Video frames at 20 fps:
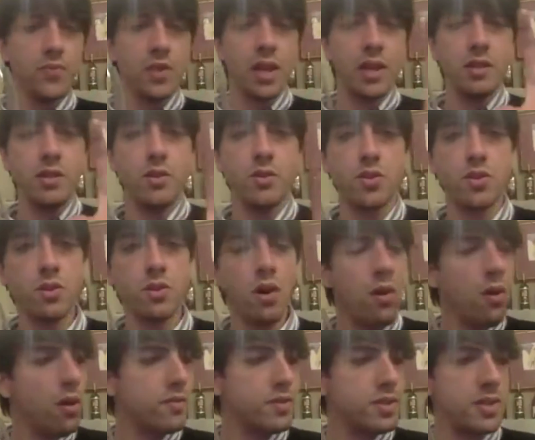can use
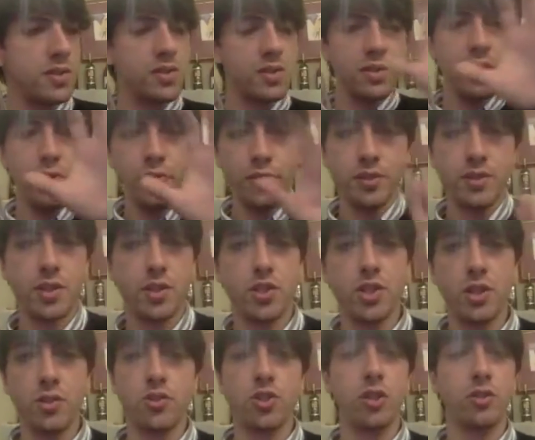all of these different
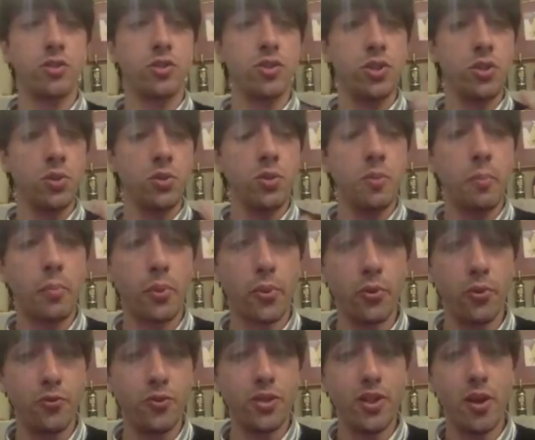essentials to
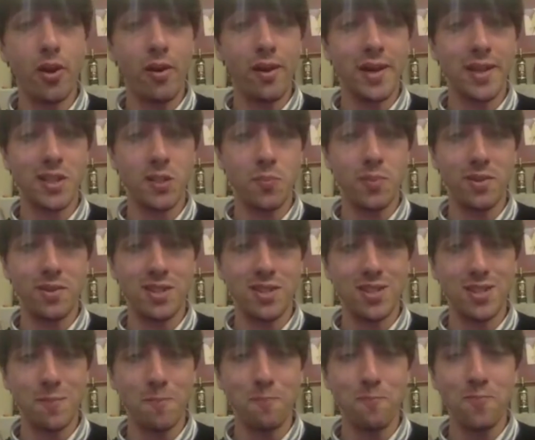improve your
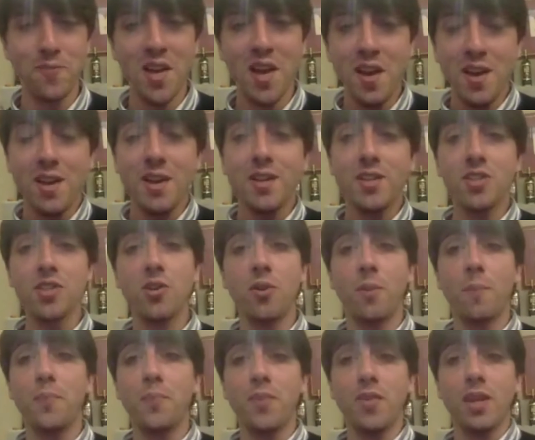experience.
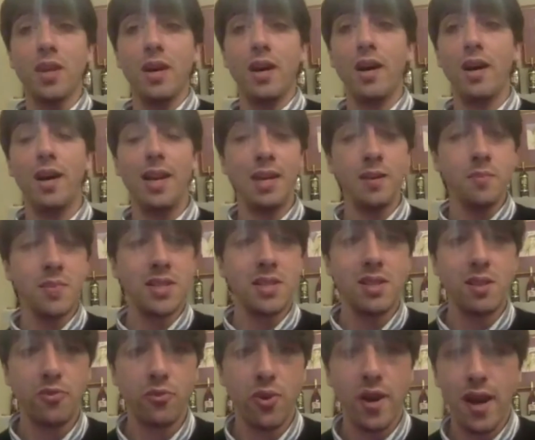So uh, let me see
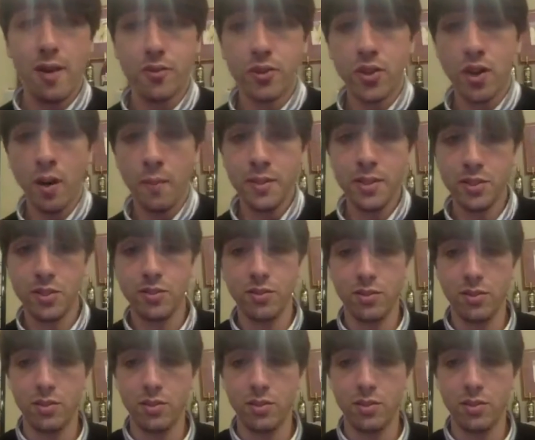if we have a comment.